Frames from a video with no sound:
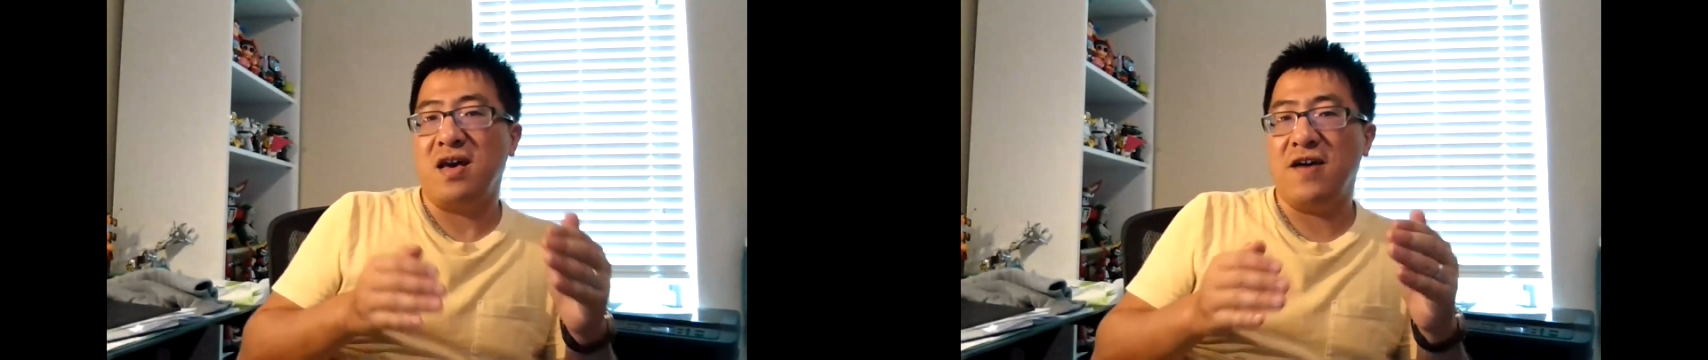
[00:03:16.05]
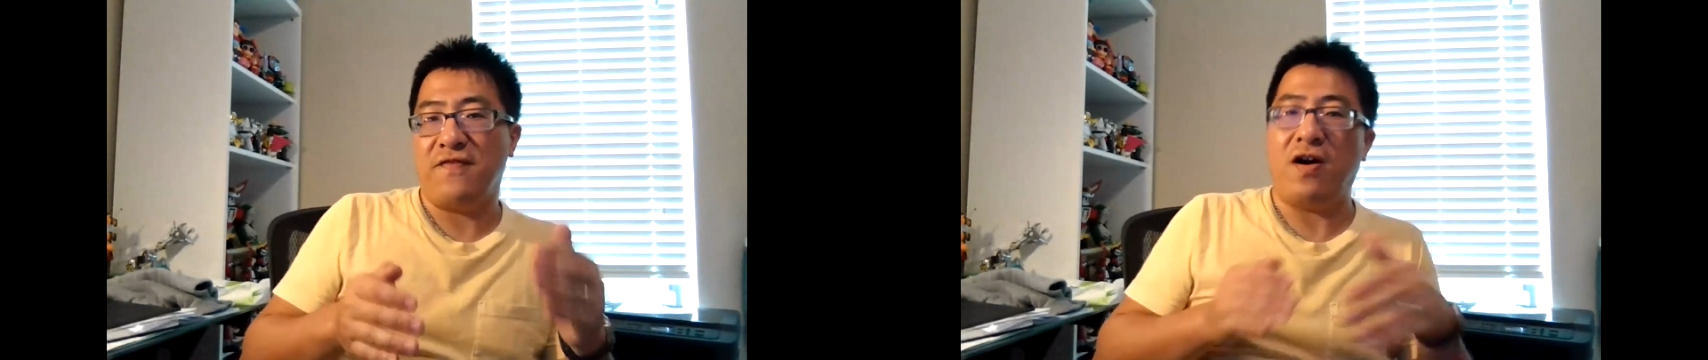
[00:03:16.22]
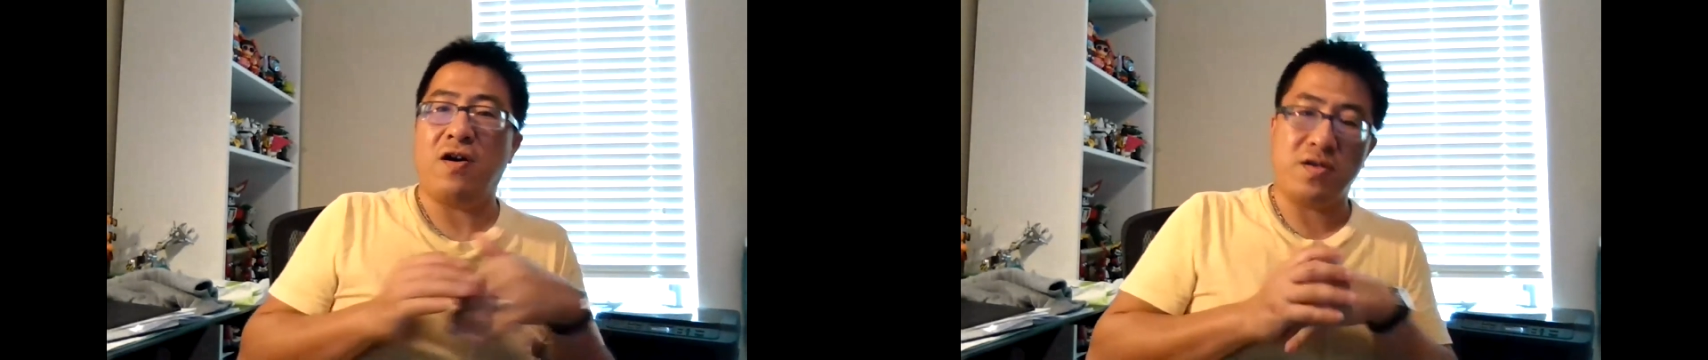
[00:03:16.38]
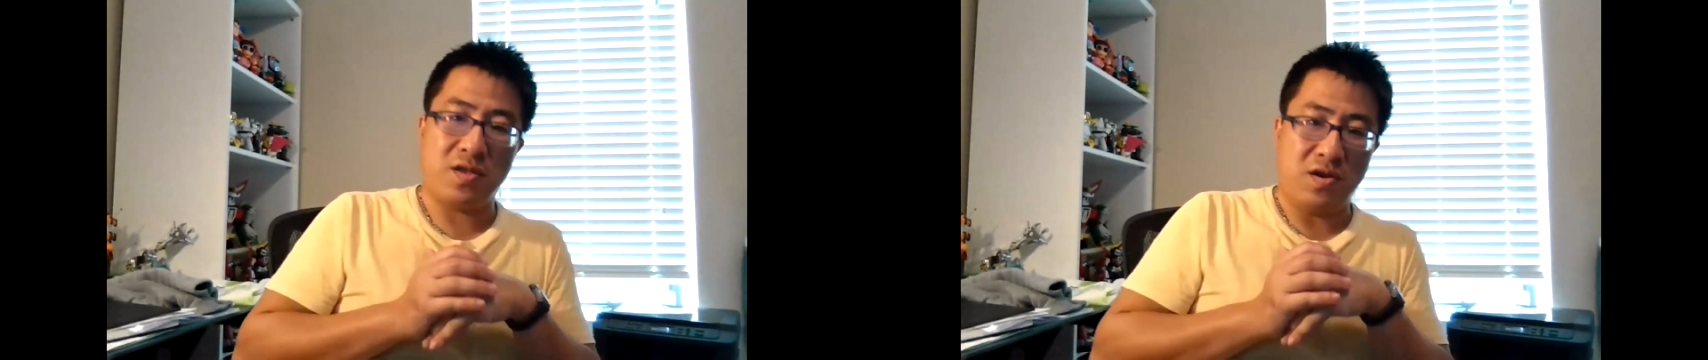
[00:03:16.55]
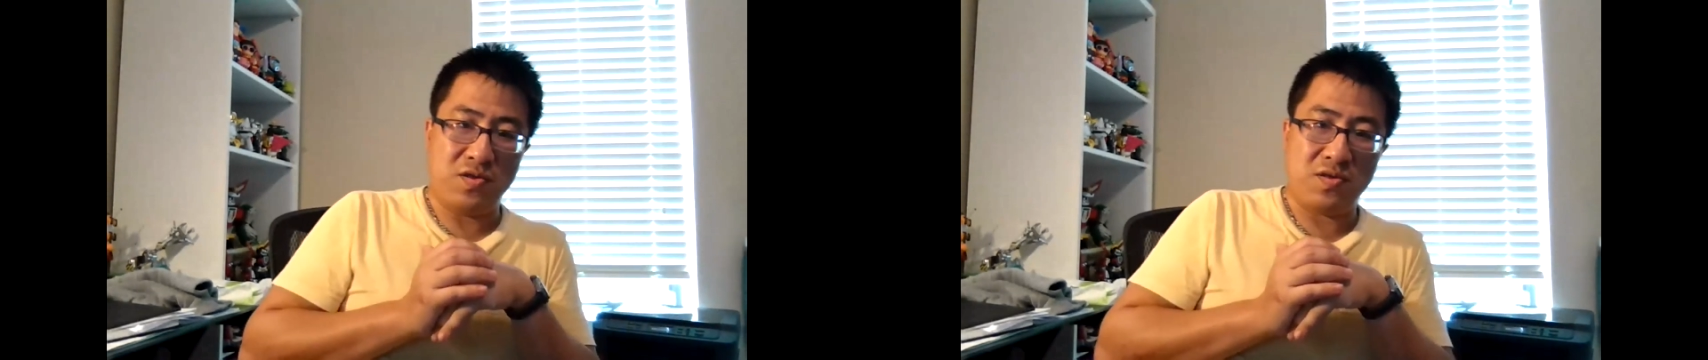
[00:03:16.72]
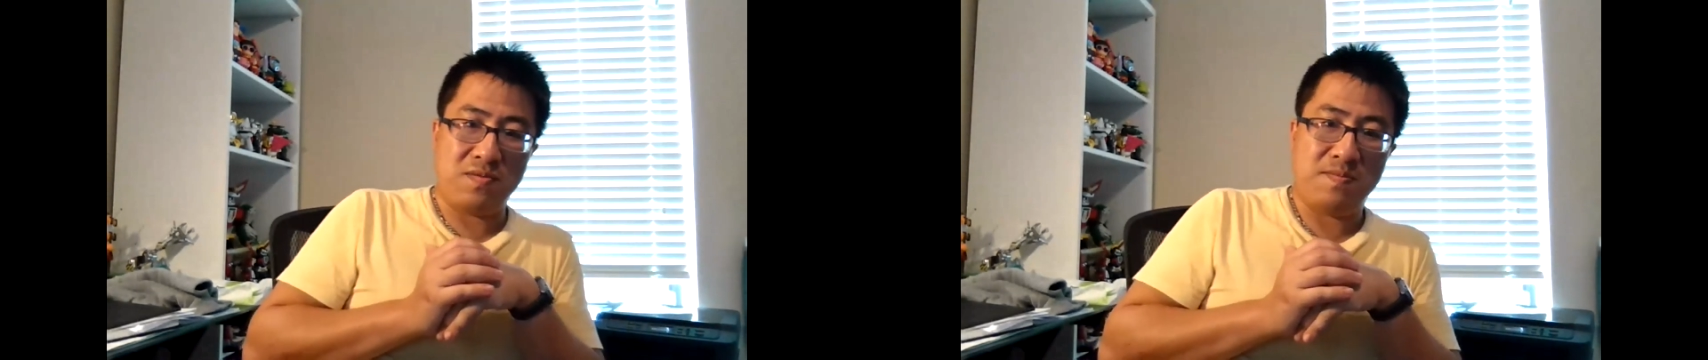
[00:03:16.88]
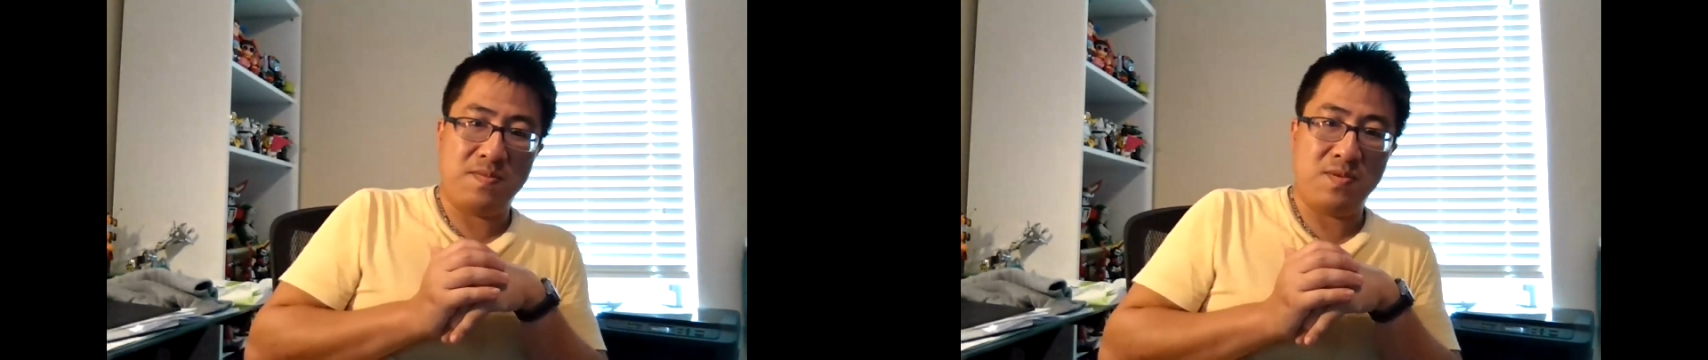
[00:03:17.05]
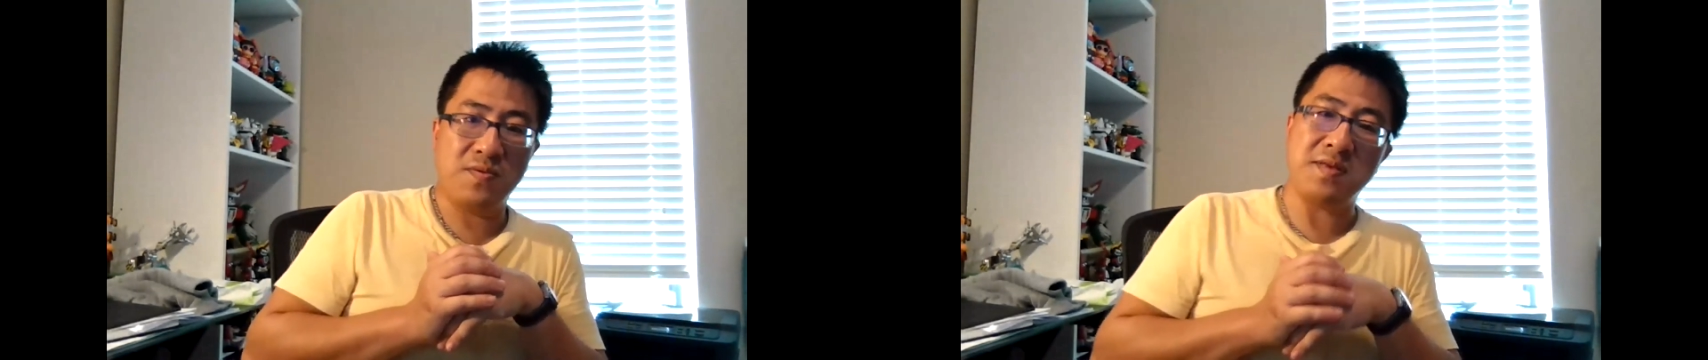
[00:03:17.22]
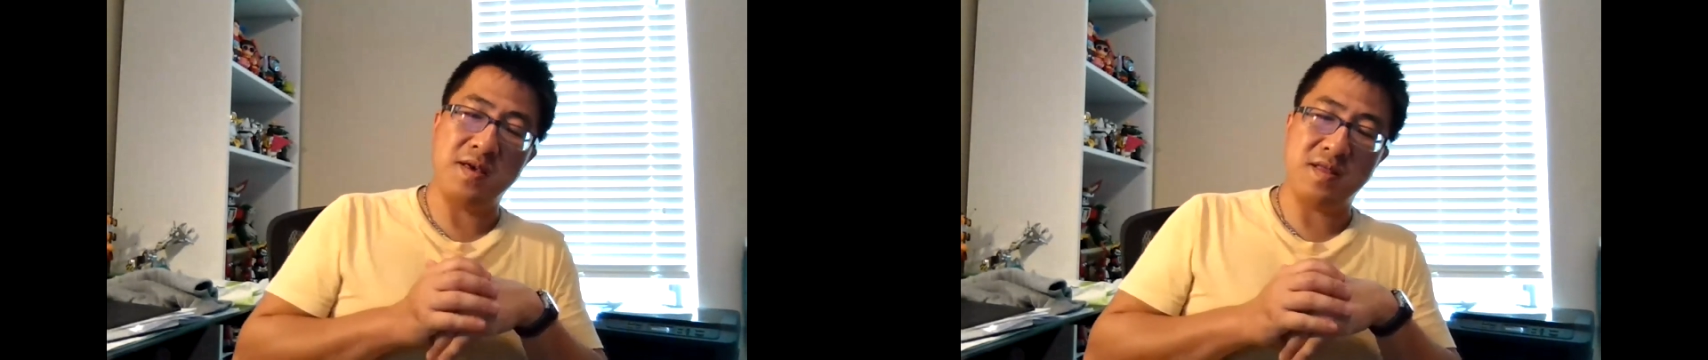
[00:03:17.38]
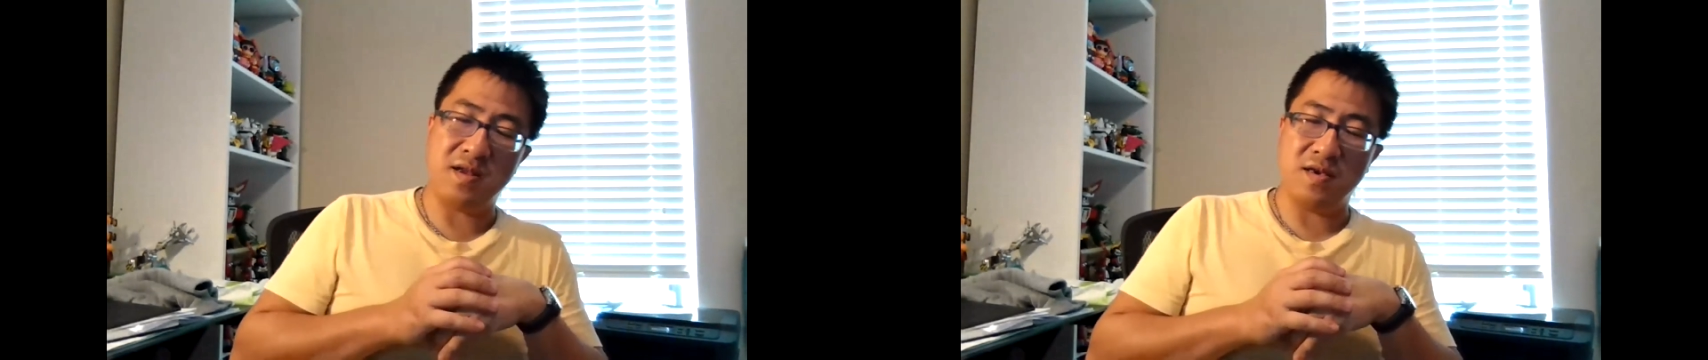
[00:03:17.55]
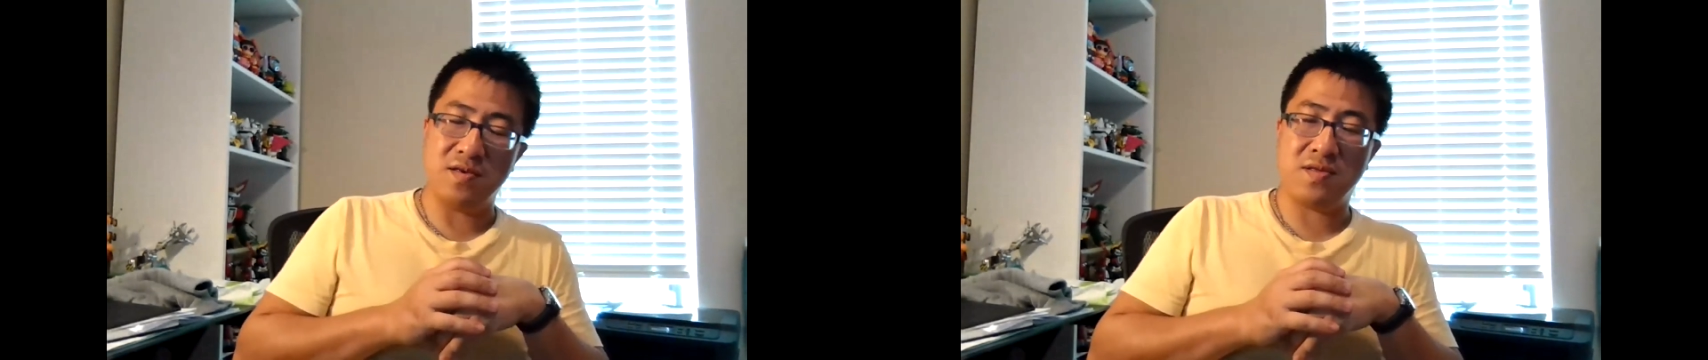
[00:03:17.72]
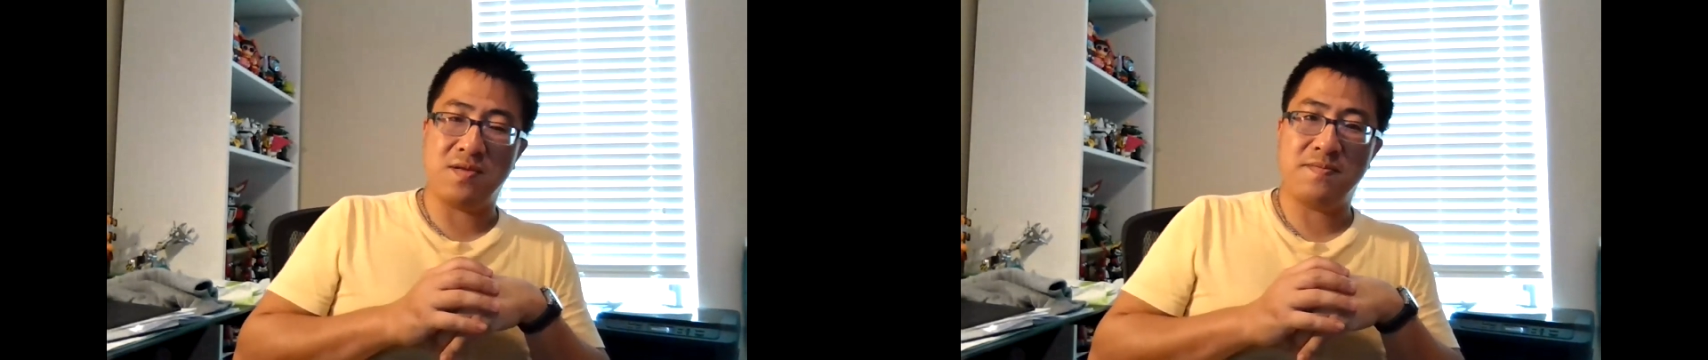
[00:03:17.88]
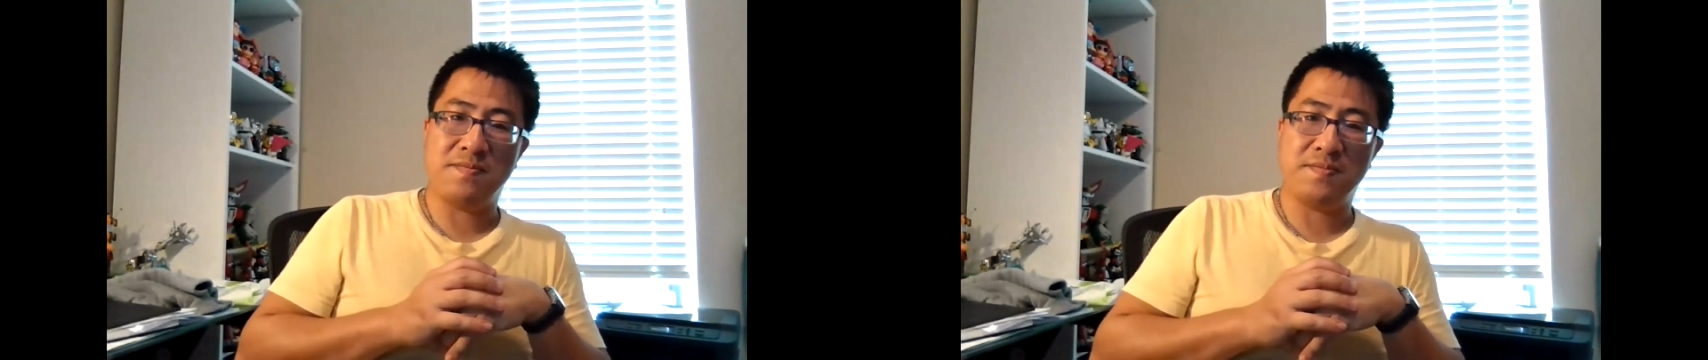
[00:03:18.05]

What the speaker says: of auditors, to say the least,